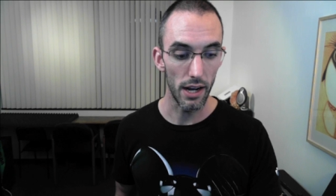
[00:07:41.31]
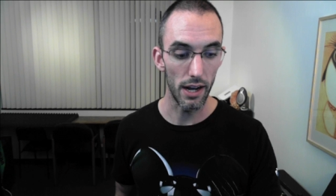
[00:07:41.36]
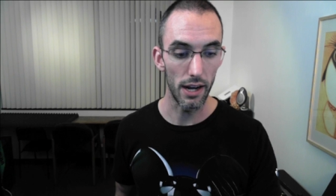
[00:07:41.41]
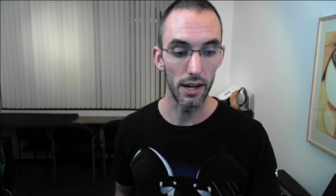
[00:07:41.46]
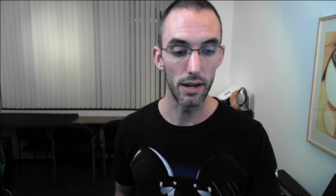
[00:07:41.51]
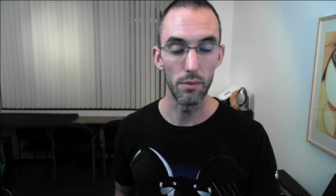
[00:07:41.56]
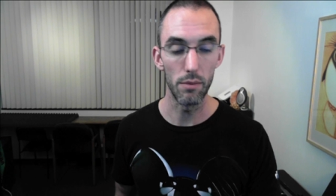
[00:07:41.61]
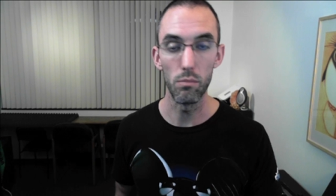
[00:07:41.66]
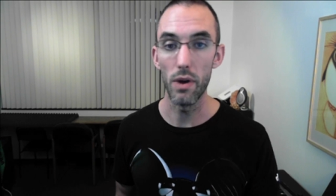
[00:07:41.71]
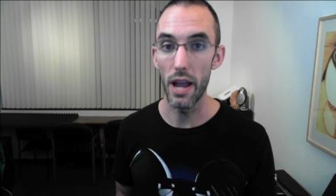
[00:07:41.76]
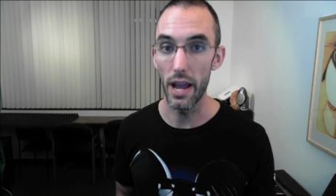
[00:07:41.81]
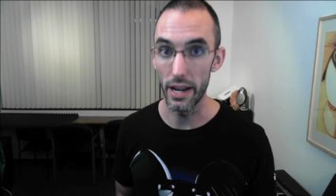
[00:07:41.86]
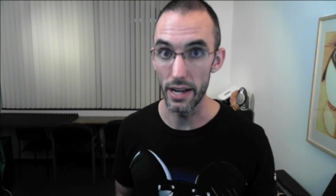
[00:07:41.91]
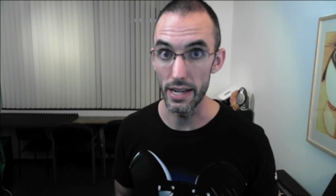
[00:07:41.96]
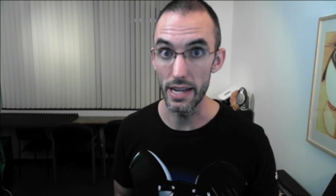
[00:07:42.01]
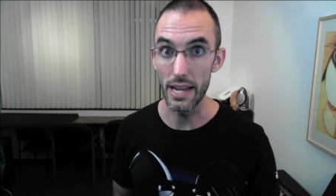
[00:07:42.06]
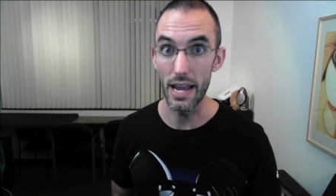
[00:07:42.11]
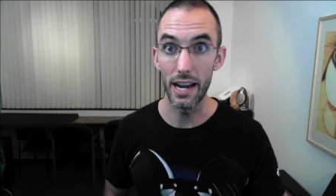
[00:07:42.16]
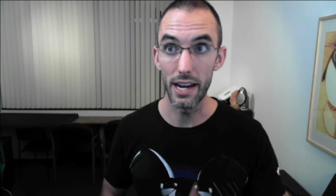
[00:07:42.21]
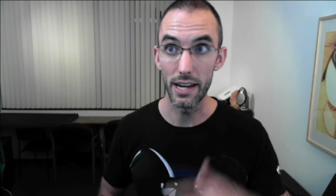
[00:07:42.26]
um,
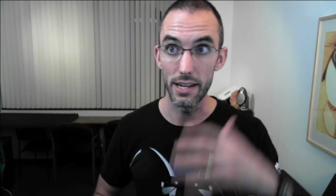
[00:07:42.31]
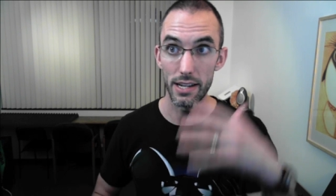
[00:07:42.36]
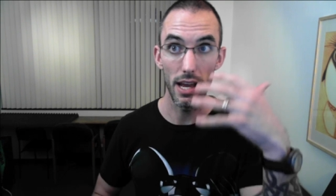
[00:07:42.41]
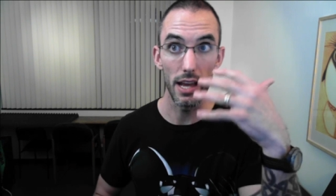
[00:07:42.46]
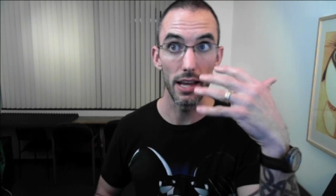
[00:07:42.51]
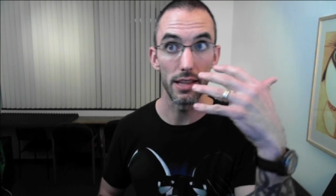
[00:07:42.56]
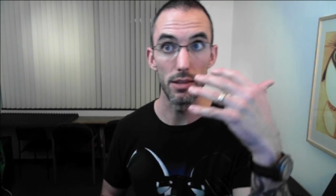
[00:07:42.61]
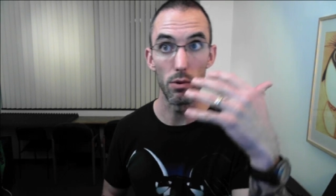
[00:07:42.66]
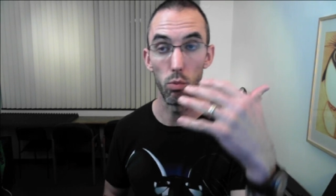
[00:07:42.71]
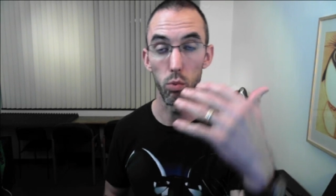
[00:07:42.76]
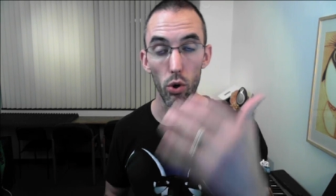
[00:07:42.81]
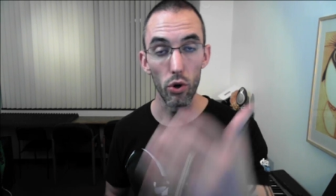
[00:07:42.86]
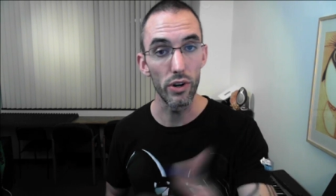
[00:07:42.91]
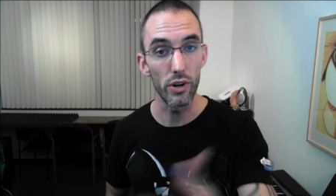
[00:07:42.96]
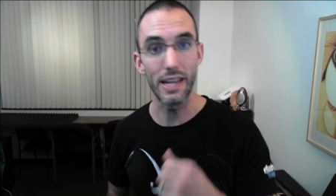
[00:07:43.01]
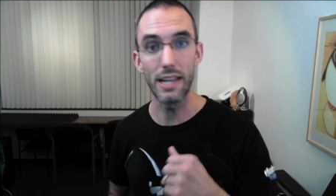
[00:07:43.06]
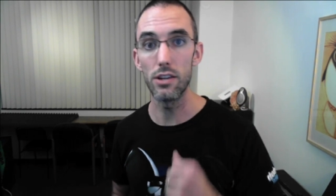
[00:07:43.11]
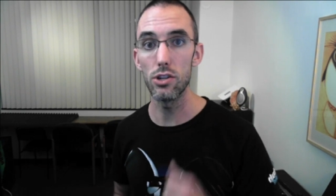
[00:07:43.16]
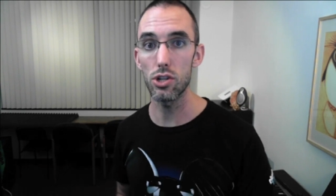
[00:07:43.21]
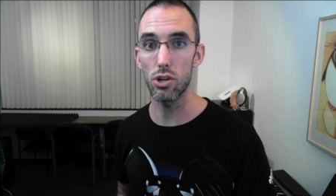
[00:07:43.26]
and and the
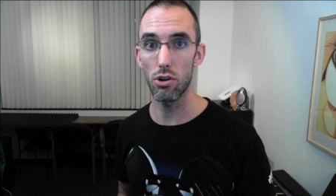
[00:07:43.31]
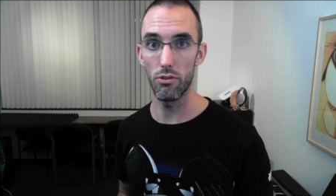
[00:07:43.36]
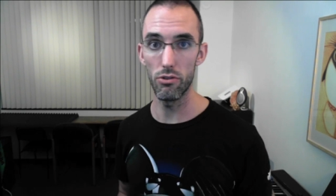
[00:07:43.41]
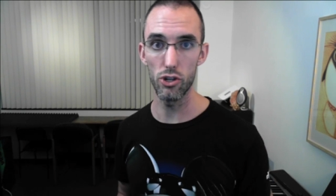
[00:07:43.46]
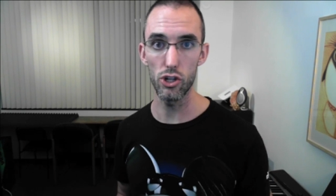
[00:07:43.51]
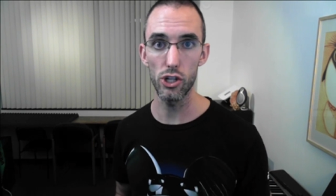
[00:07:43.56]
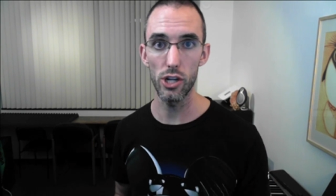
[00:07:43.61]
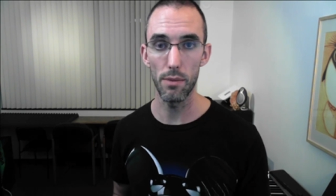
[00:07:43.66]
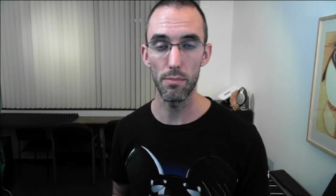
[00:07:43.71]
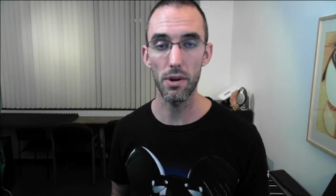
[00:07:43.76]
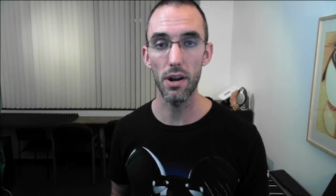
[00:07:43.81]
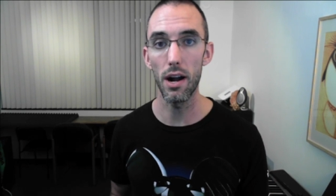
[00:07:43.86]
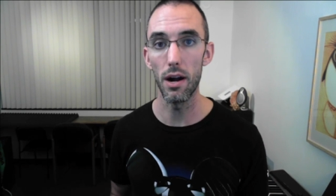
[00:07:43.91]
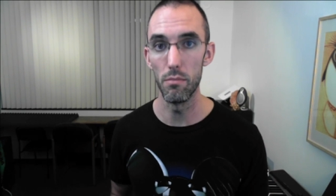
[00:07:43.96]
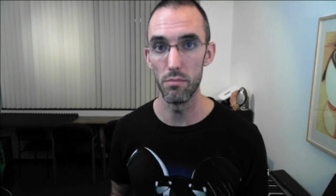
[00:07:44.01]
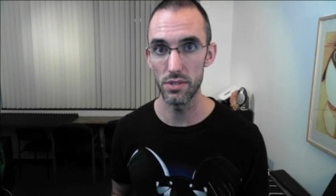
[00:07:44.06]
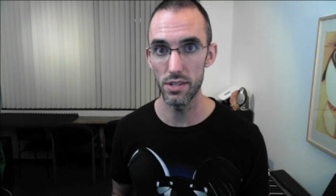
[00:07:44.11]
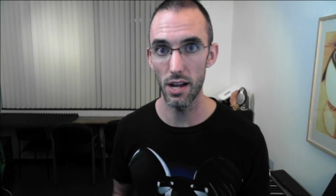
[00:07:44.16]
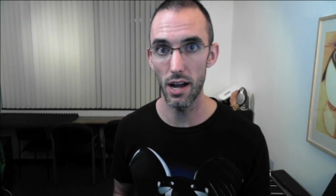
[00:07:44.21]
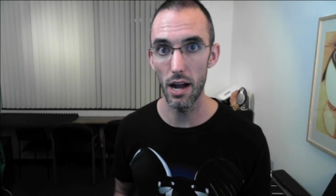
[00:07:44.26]
word internship
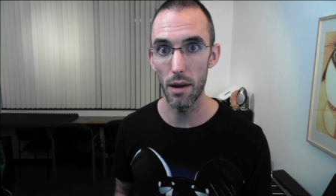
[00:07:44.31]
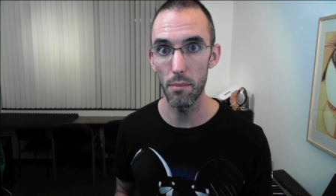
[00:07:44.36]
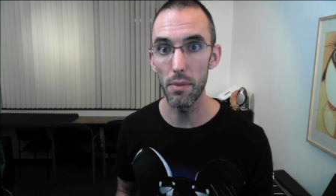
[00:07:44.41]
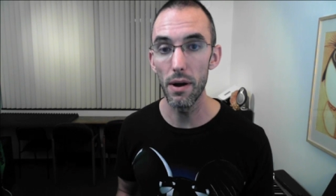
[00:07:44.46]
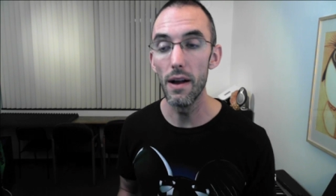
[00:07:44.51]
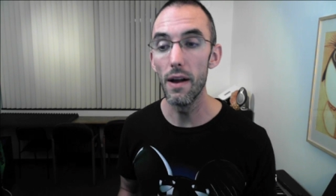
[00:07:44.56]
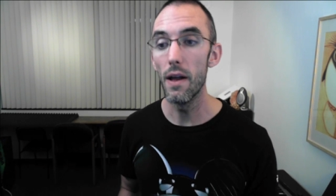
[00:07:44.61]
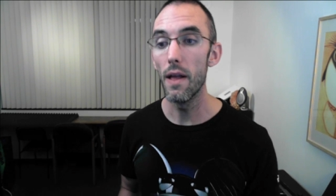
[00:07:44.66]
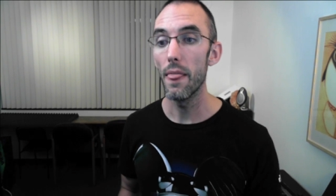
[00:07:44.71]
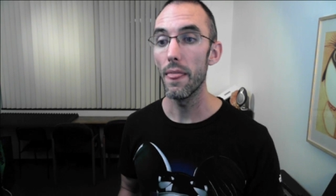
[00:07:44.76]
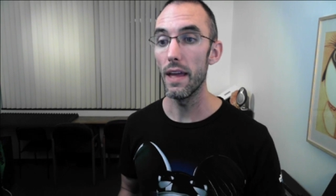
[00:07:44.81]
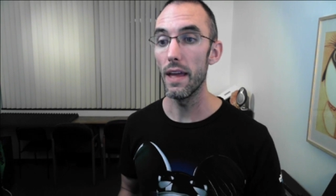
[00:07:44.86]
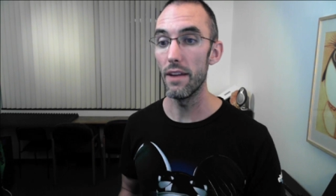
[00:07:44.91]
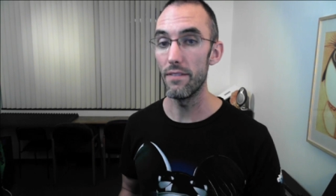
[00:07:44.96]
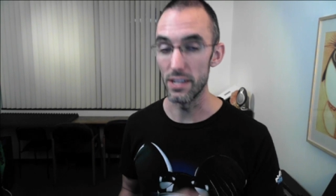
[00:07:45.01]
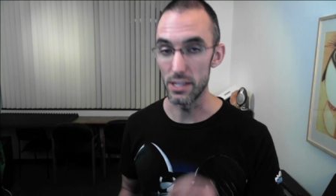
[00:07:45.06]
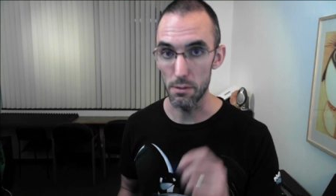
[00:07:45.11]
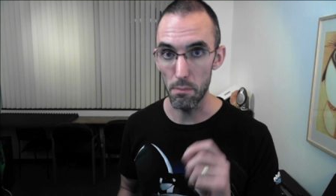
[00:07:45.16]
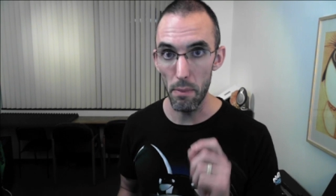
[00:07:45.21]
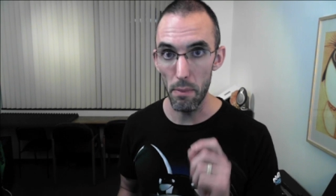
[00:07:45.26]
comes up.
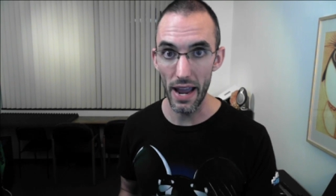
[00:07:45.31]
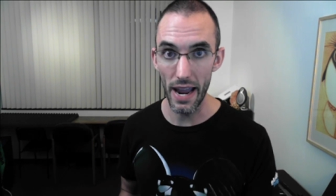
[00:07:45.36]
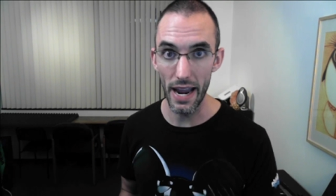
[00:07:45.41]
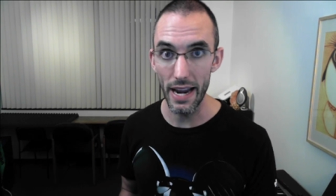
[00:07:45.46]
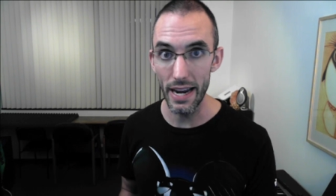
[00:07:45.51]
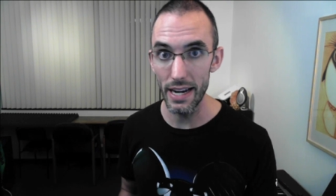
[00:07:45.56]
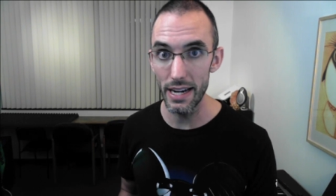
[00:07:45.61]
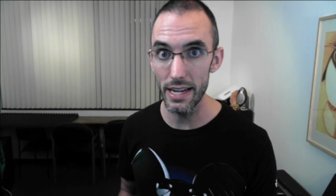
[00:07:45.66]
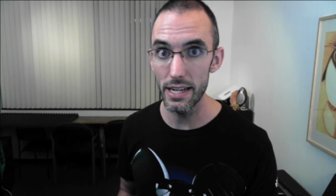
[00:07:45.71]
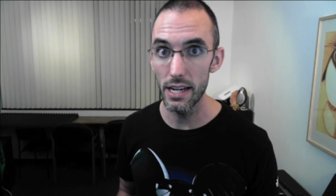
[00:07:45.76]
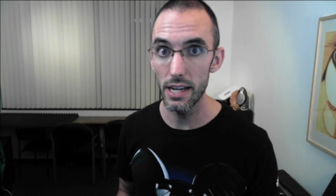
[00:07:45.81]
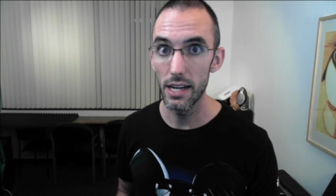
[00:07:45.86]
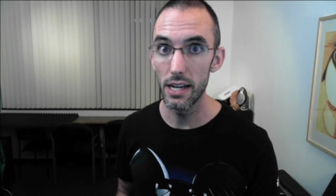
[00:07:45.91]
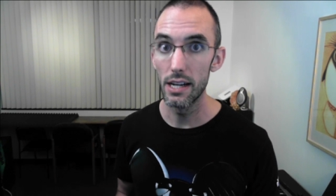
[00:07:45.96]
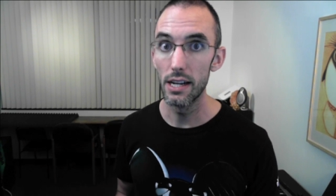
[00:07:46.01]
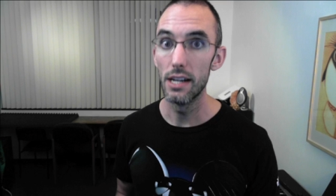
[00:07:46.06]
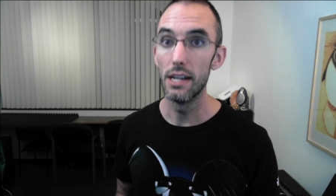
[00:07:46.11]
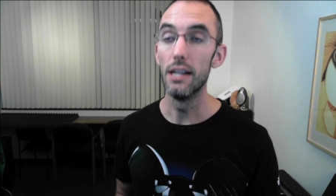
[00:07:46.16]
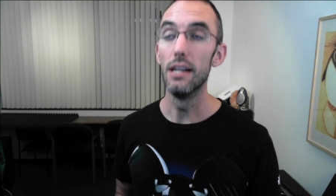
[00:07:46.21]
If it's paid